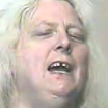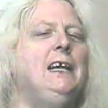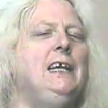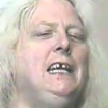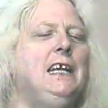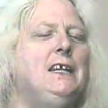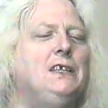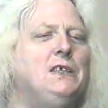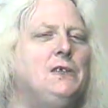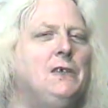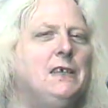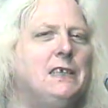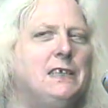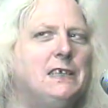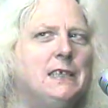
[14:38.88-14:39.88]
I can't do
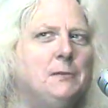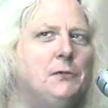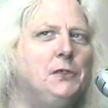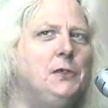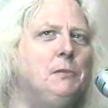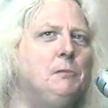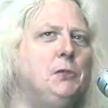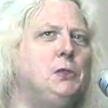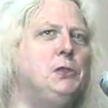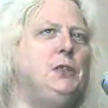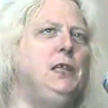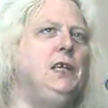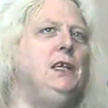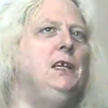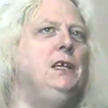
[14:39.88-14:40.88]
it because I'm too
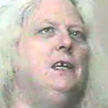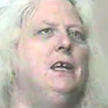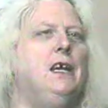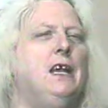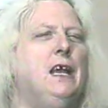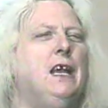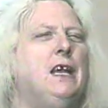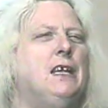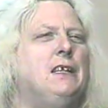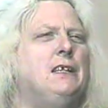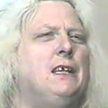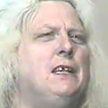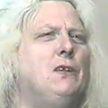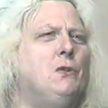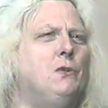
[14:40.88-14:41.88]
butchy
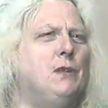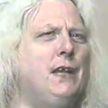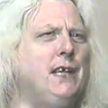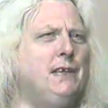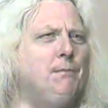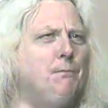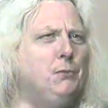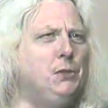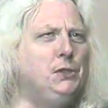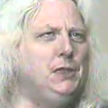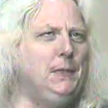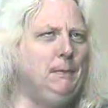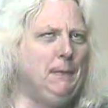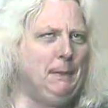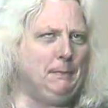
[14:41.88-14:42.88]
and I don't like
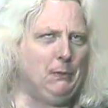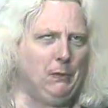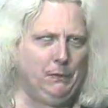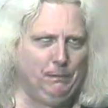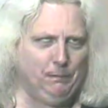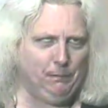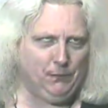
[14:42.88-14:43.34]
butchy people.